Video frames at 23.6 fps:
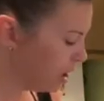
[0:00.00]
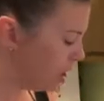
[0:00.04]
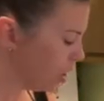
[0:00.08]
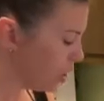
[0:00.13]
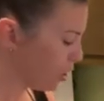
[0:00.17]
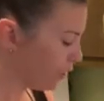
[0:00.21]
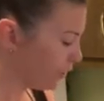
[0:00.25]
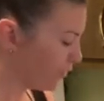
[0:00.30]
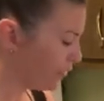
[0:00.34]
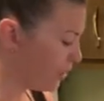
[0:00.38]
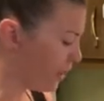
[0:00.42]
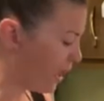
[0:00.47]

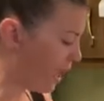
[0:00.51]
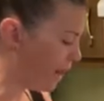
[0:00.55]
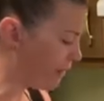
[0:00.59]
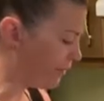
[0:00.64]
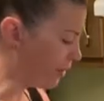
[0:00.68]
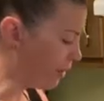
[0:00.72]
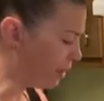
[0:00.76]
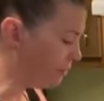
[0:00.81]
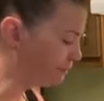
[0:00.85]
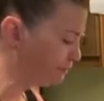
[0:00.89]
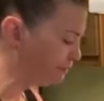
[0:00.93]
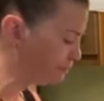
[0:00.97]
or if you have
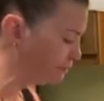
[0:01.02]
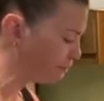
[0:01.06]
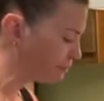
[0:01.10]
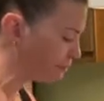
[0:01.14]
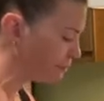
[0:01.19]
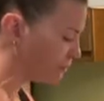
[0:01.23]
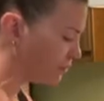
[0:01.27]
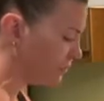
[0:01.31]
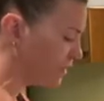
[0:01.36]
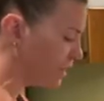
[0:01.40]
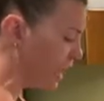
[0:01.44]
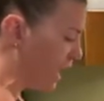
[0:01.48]
them.
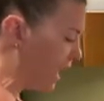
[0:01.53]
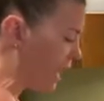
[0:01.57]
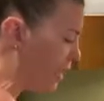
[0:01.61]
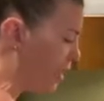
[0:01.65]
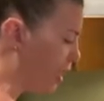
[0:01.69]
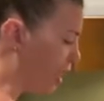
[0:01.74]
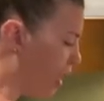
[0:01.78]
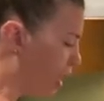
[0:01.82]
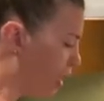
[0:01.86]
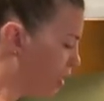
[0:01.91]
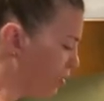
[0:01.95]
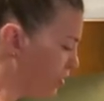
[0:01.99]
And
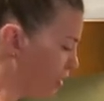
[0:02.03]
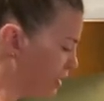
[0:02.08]
all we're